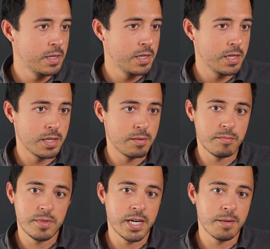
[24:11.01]
And
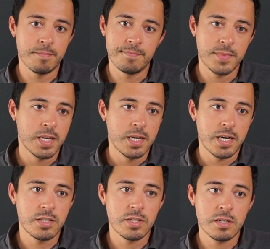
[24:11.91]
yeah, I
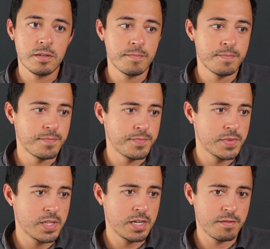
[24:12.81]
saw
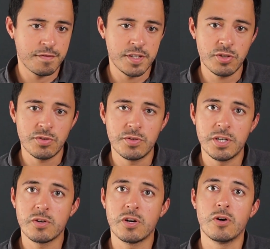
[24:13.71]
that Visual Studio
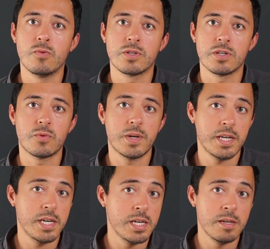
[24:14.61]
Code was
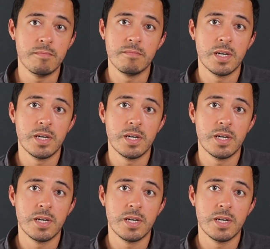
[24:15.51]
already,